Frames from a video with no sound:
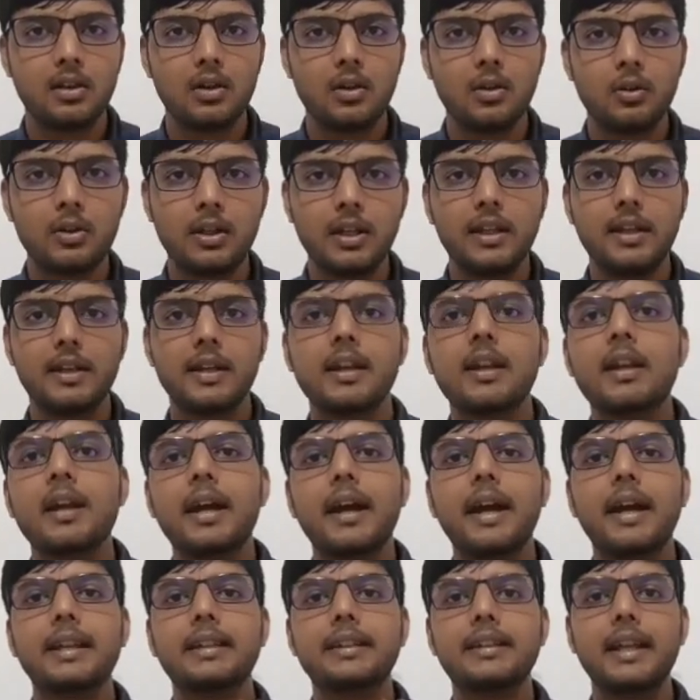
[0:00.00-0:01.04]
Okay,
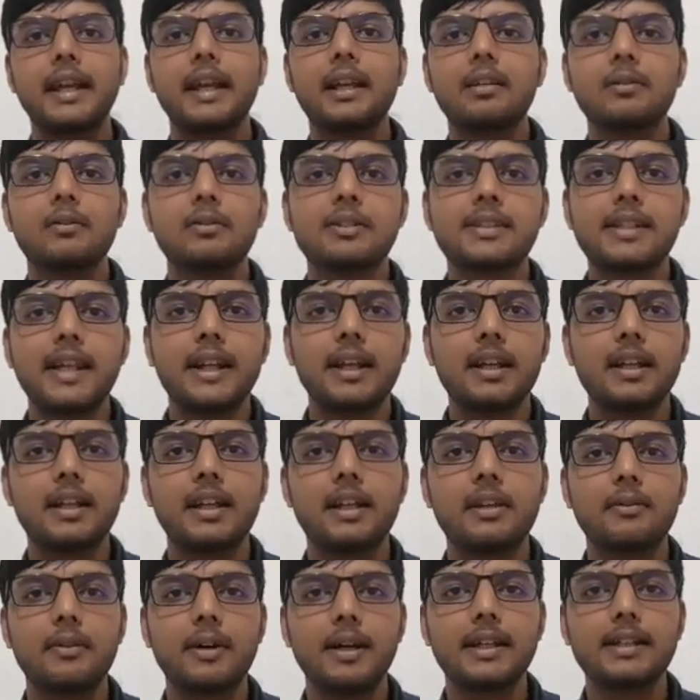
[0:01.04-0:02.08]
and then second
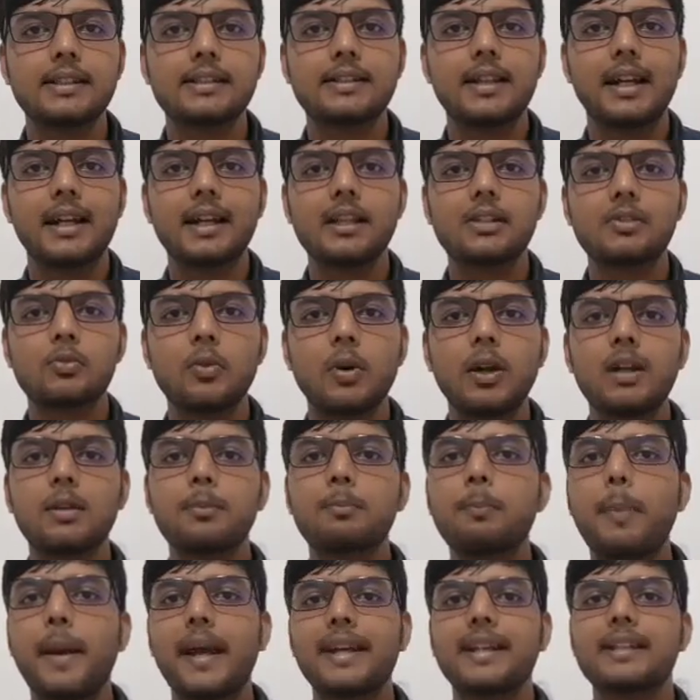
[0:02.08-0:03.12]
device, that is
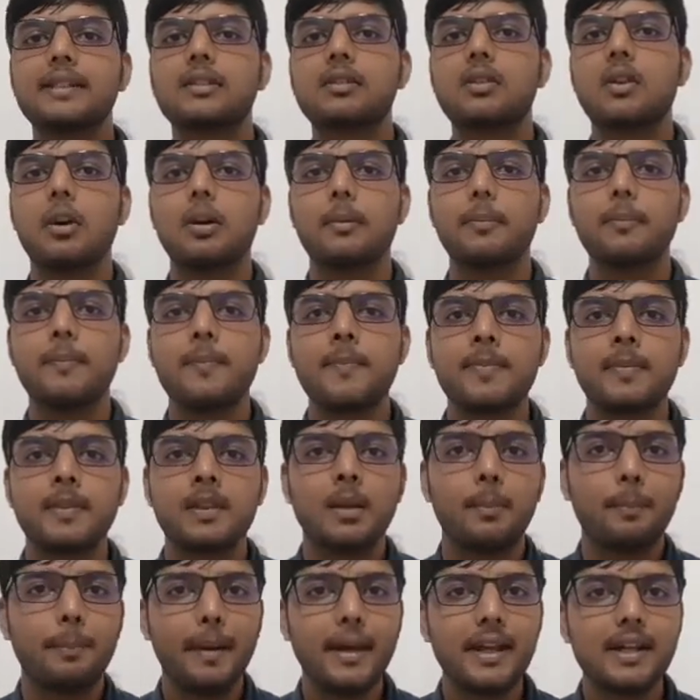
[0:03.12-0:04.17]
what? Periscope.
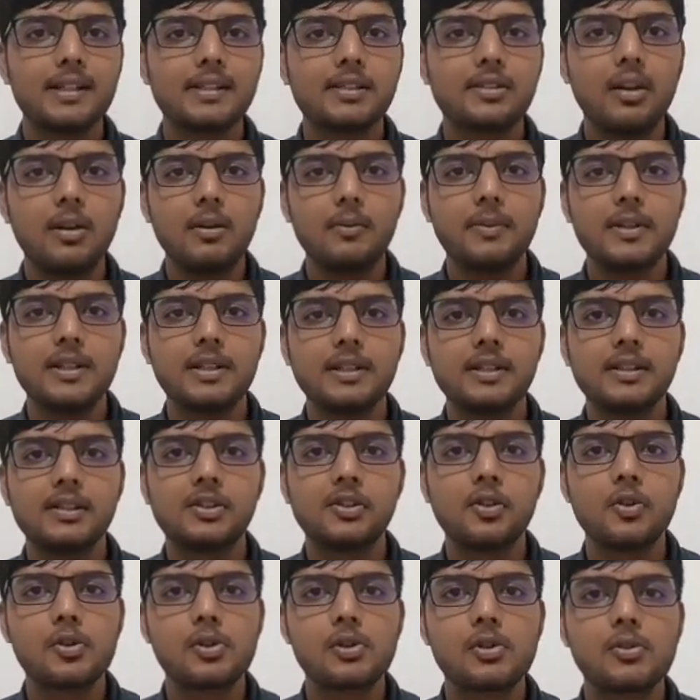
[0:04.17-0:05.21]
The periscope which is
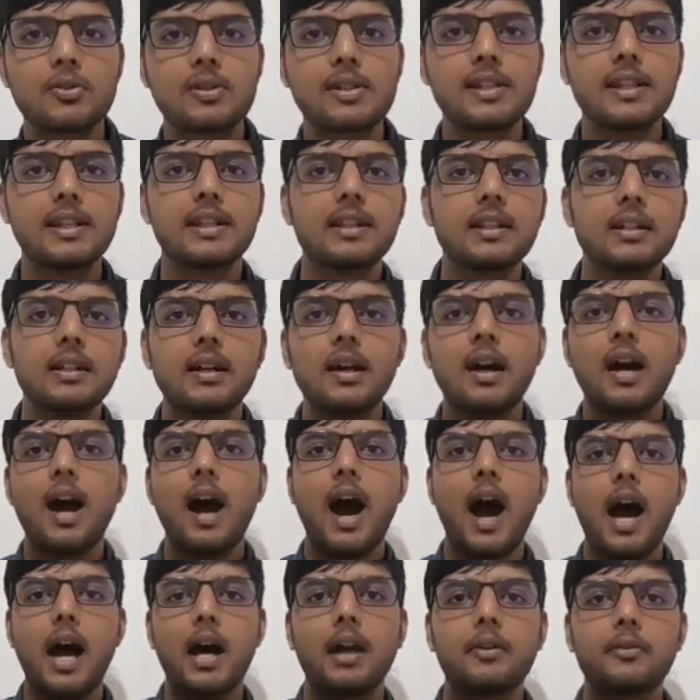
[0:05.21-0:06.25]
used to see the
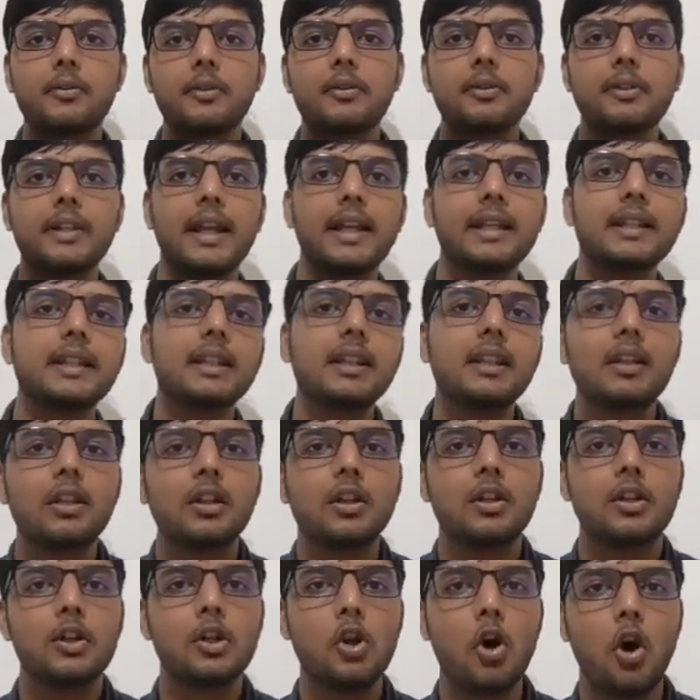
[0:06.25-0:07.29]
higher view than the
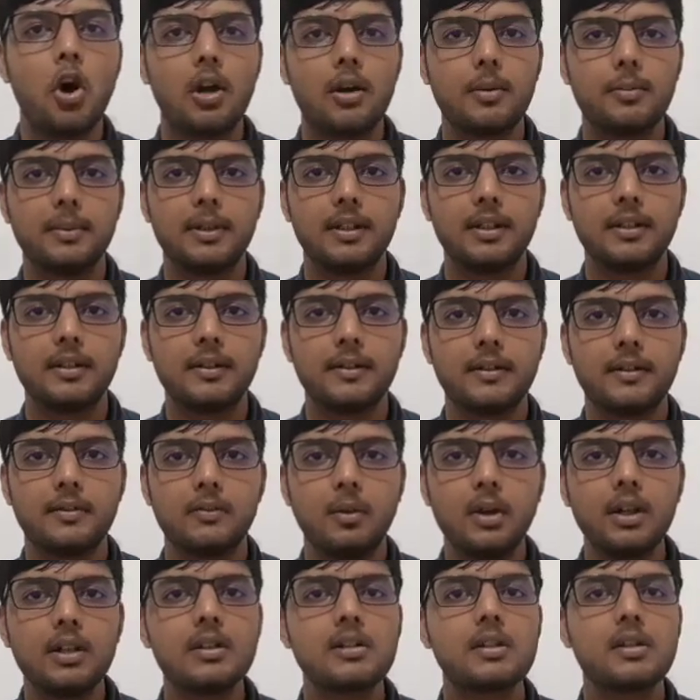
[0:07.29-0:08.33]
normal.
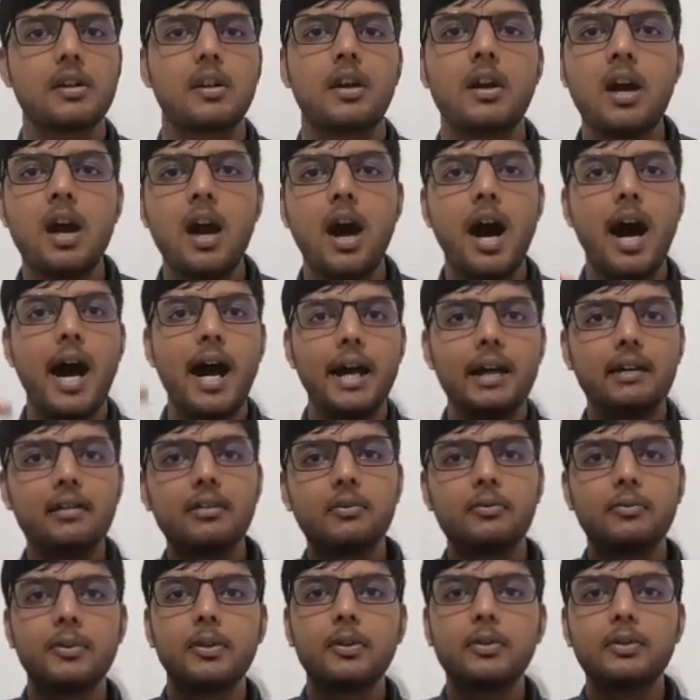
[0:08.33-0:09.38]
What?
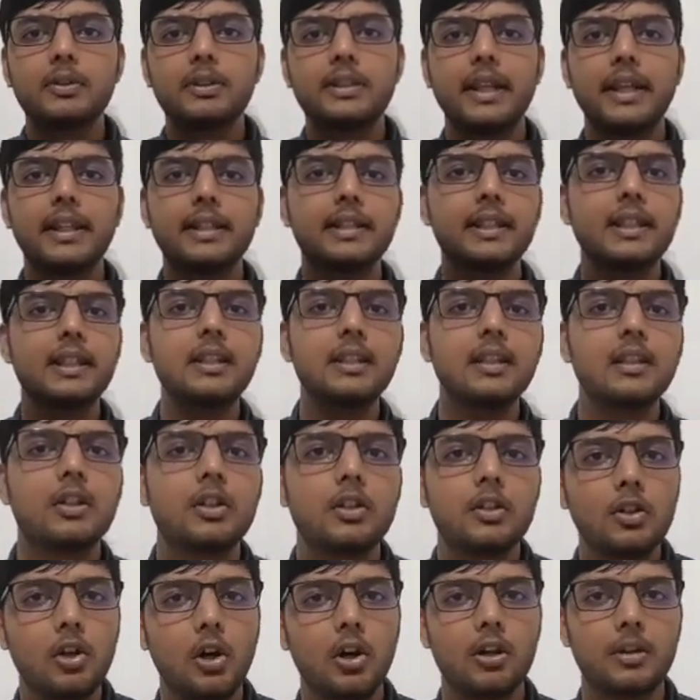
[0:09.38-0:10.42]
Higher view than the
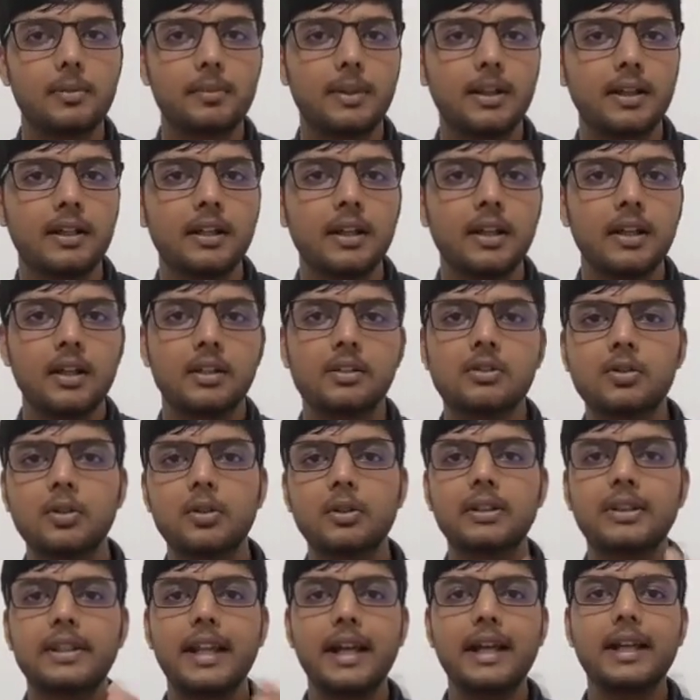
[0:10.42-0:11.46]
normal.
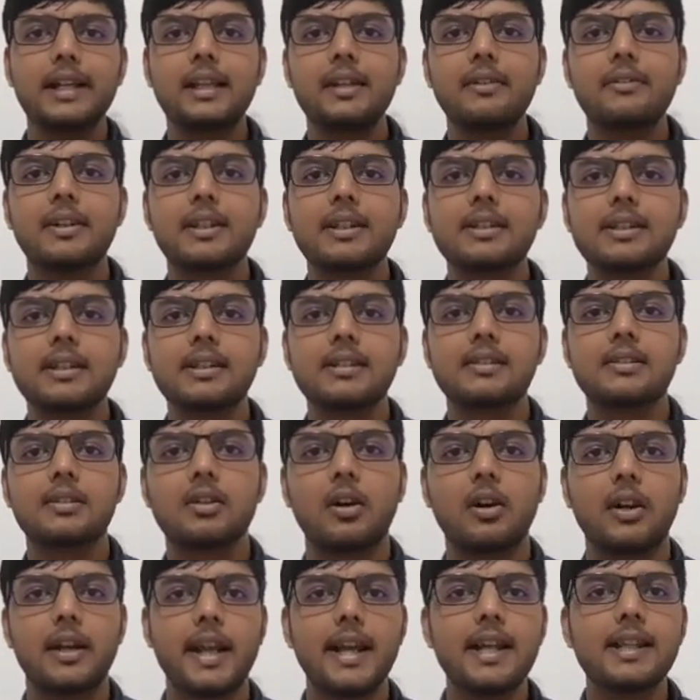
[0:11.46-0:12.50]
So that device is
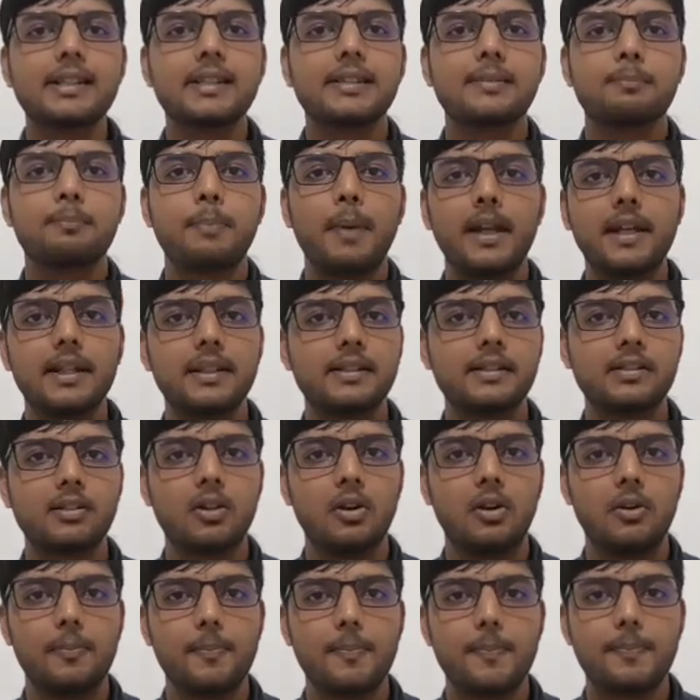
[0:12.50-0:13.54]
known as
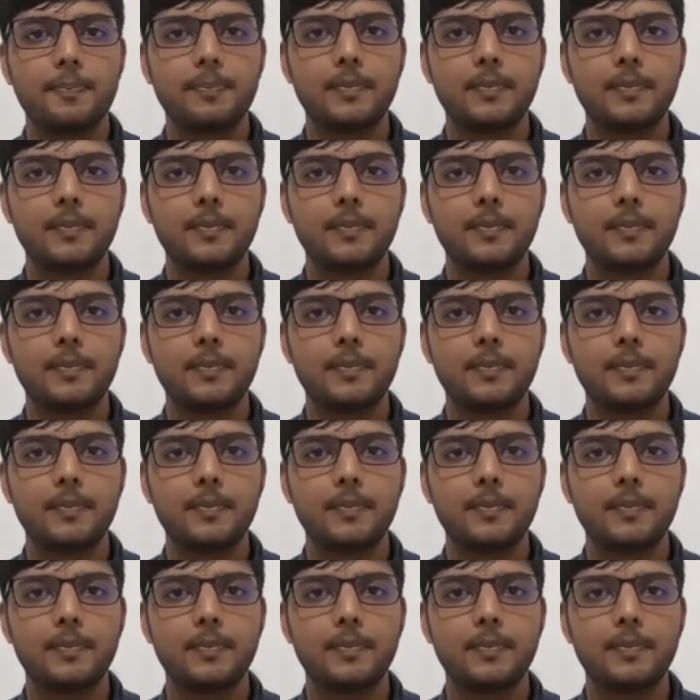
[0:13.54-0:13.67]
periscope.